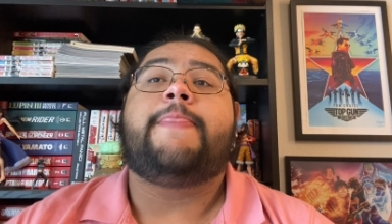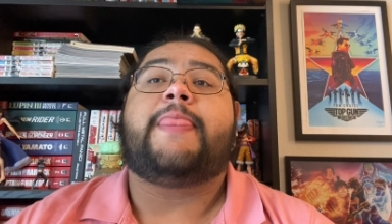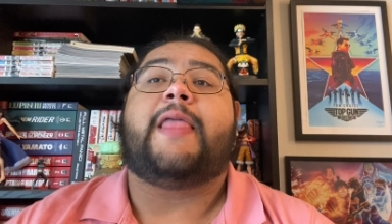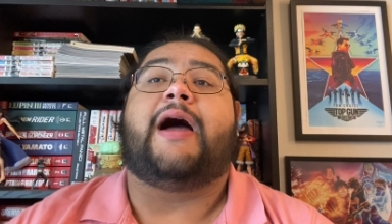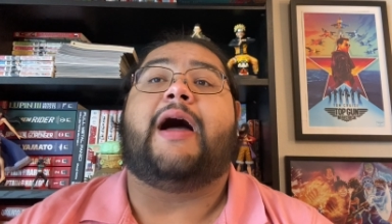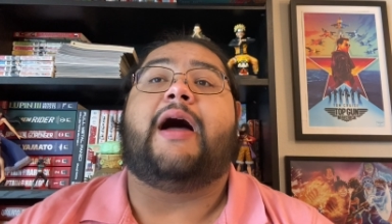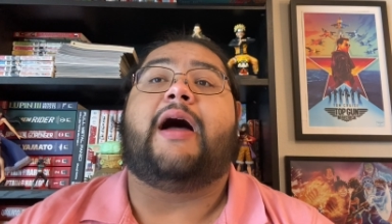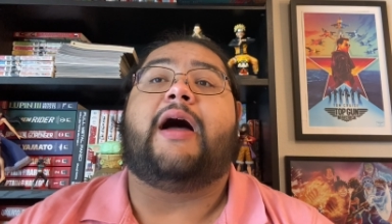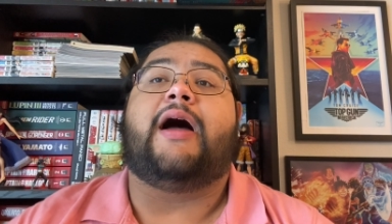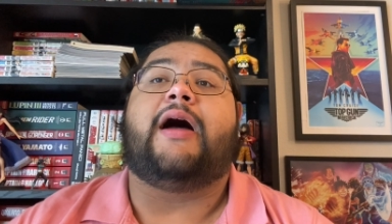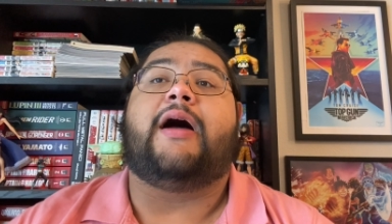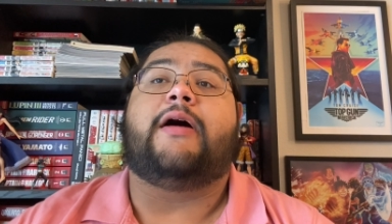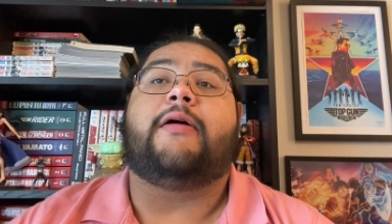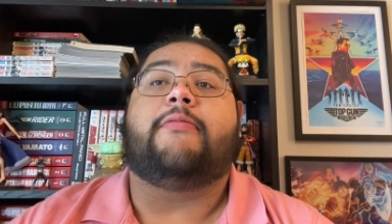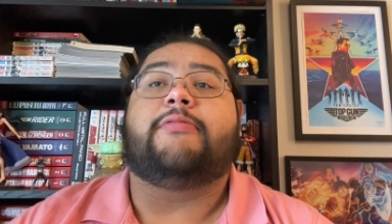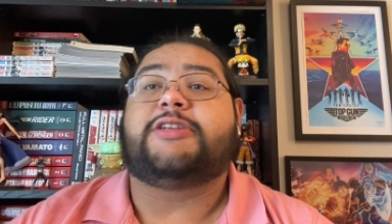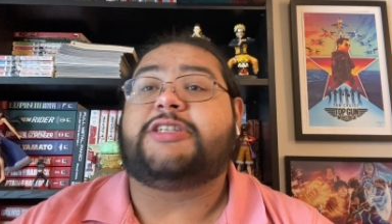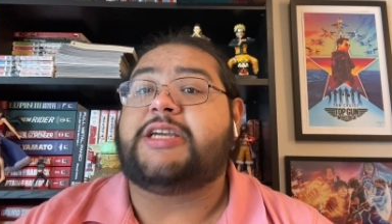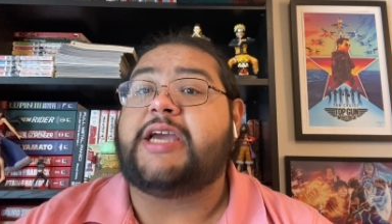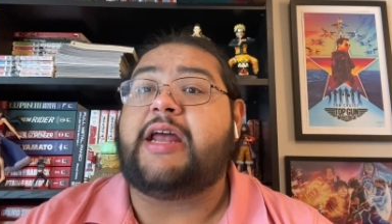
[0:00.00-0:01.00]
uh,
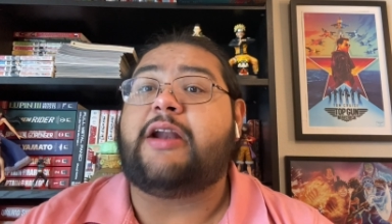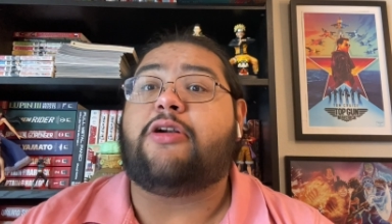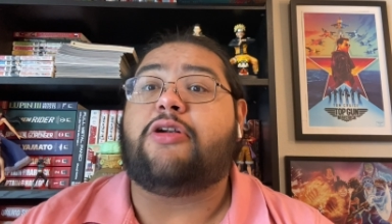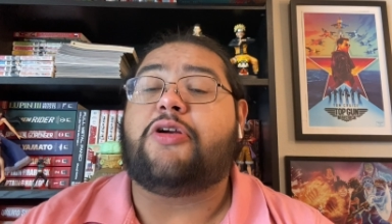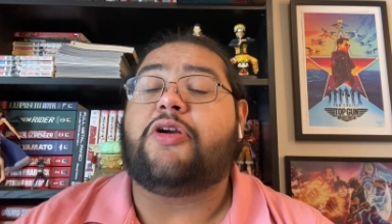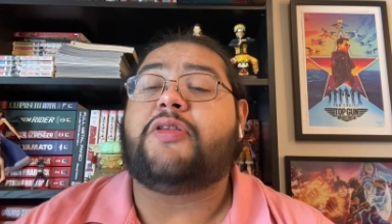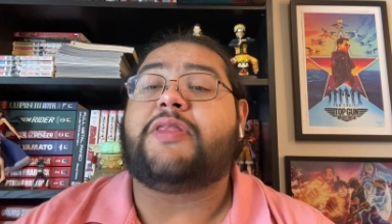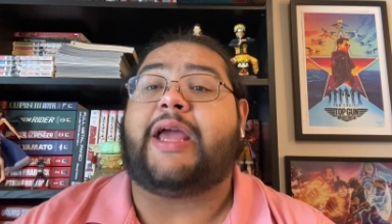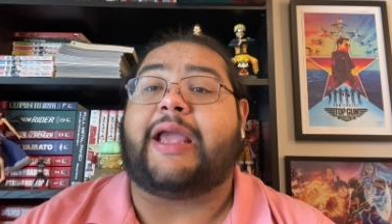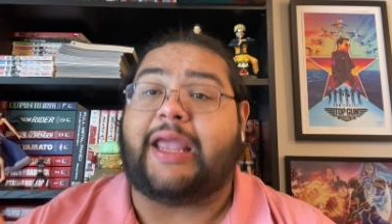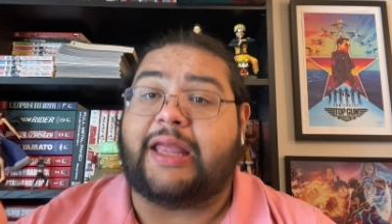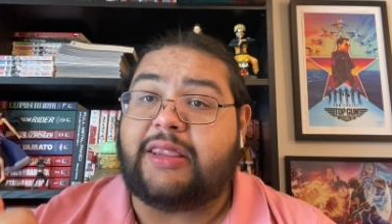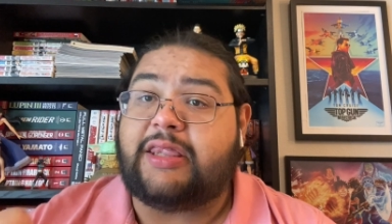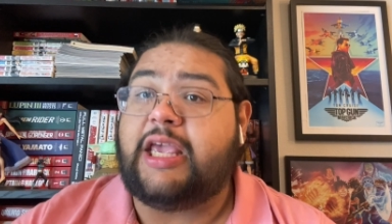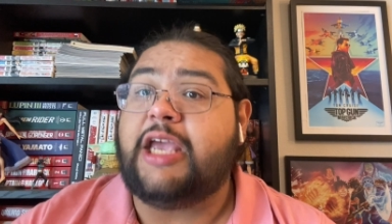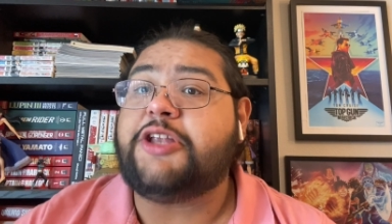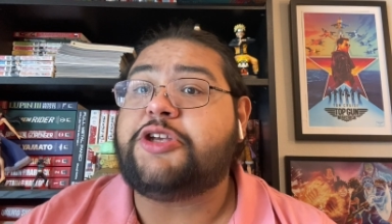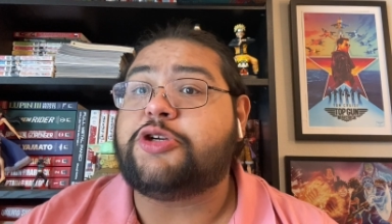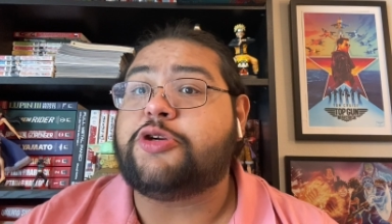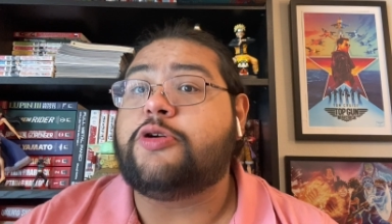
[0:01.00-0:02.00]
channeler that can
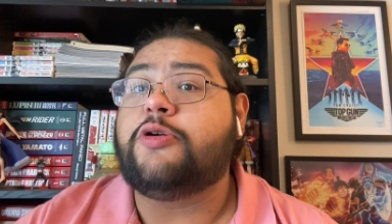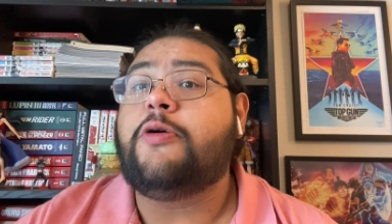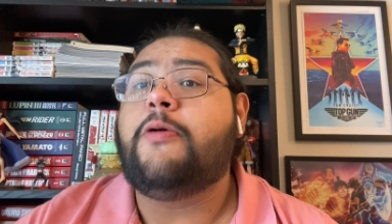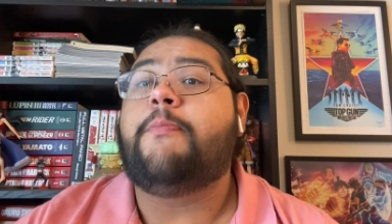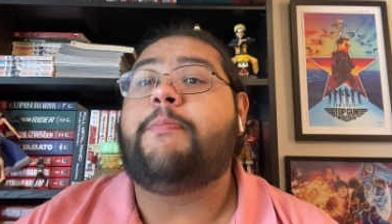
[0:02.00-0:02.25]
teach you,